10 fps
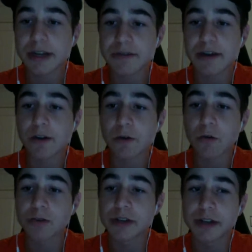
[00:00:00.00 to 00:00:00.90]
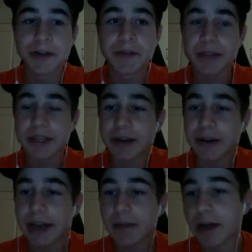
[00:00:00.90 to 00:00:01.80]
It has a lot of holes in it. Is
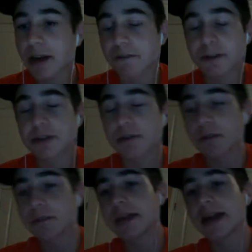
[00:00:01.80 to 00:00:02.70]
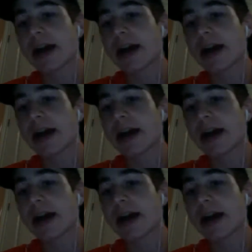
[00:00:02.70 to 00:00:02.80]
Aaron Ekblad a first overall pick?